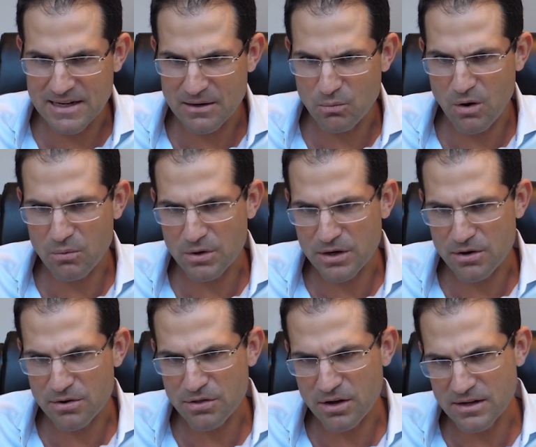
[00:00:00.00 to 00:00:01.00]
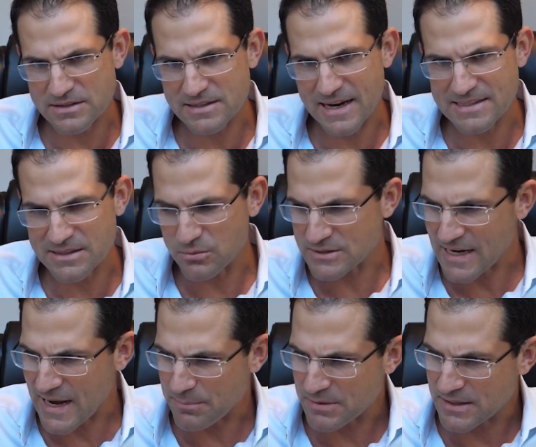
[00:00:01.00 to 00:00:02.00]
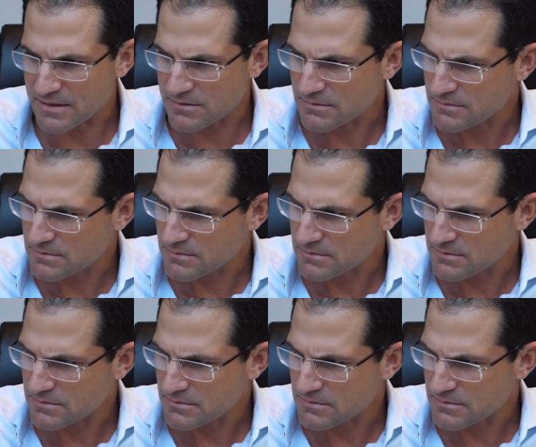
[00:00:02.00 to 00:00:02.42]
and what were your thoughts as it was happening?